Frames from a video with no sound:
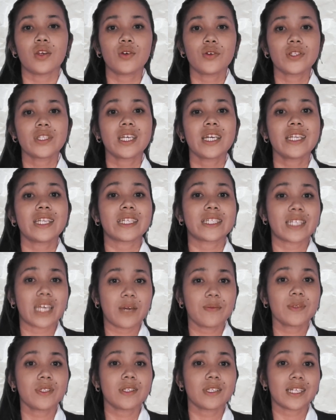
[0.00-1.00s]
Using the
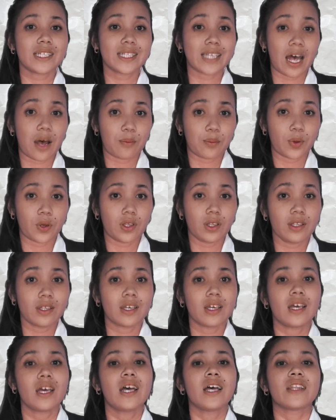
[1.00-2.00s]
same example,
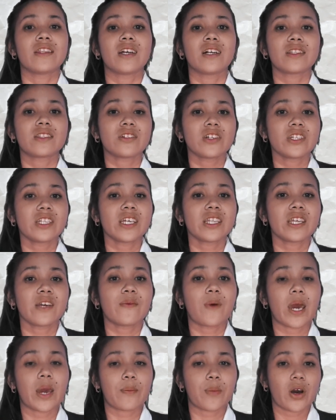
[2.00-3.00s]
the
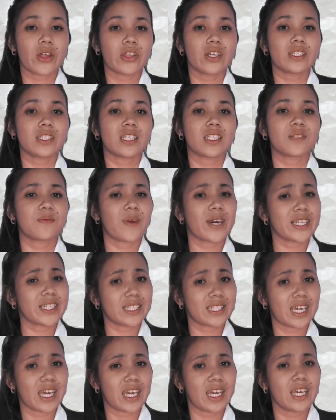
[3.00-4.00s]
alternative hypothesis might
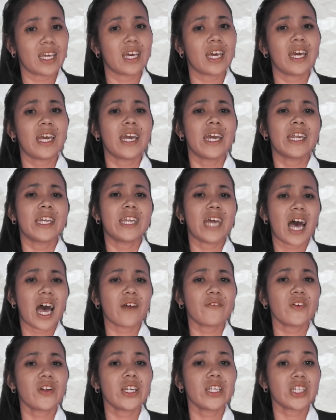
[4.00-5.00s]
say the
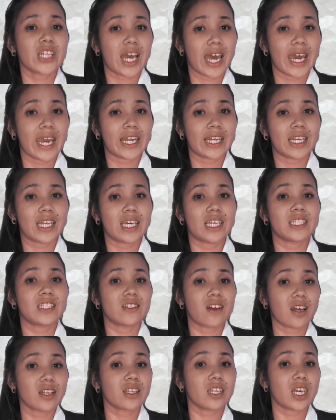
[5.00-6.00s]
average height is
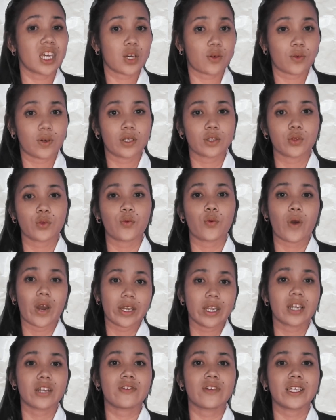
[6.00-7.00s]
not equal to
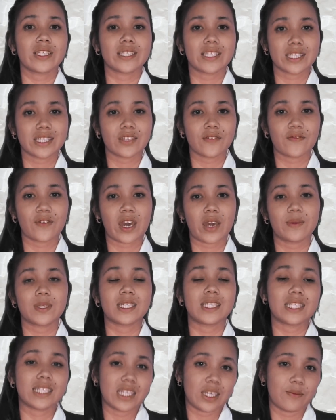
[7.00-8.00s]
165
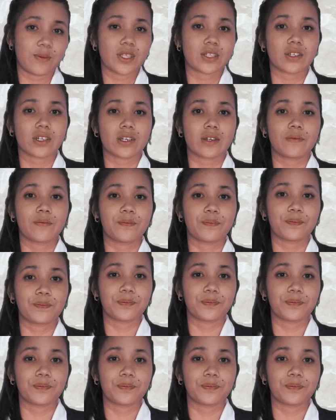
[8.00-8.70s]
centimeter.